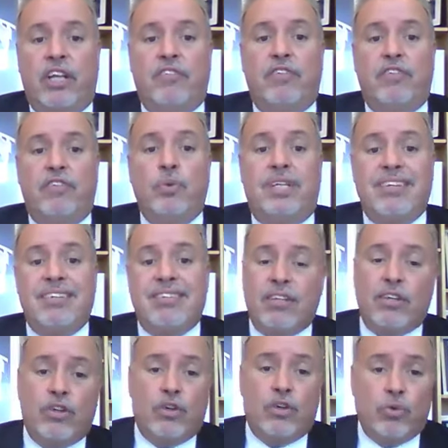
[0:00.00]
If you
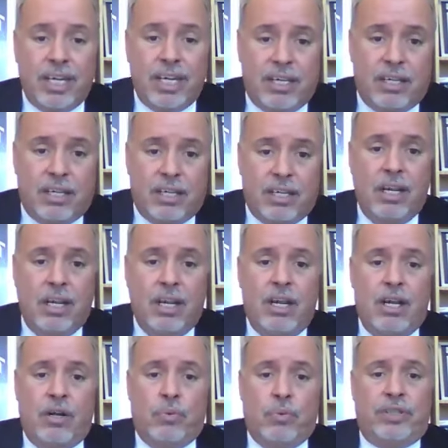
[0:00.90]
disagree
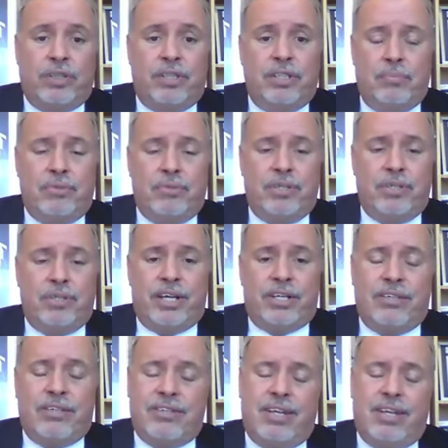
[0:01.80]
with the
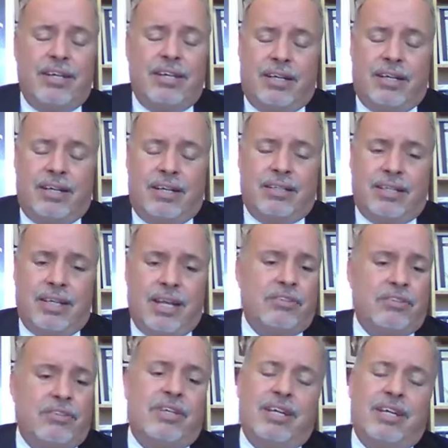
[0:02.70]
objection, say,
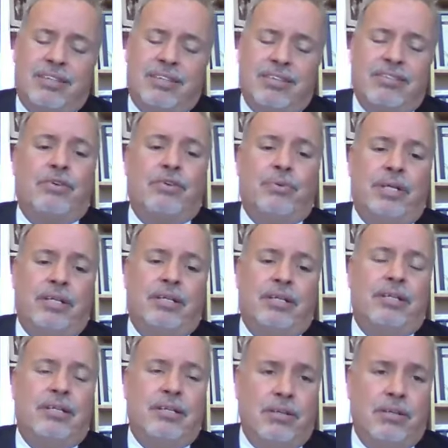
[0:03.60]
counsel, I disagree.